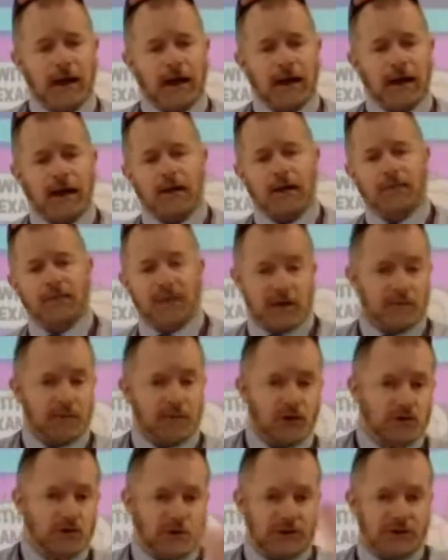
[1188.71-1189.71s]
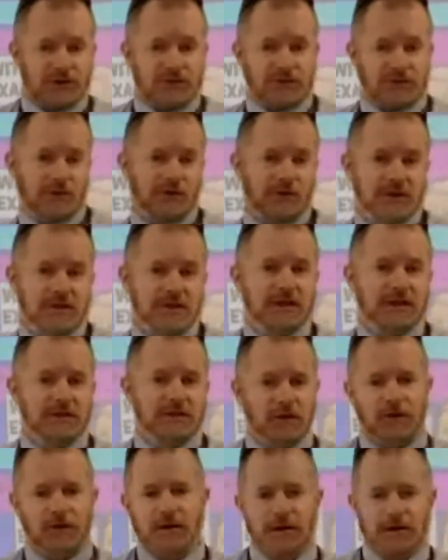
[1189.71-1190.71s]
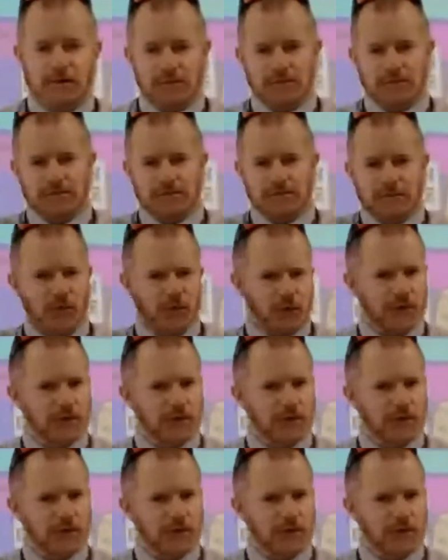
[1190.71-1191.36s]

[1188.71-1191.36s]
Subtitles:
The computers, obviously, not the fruit.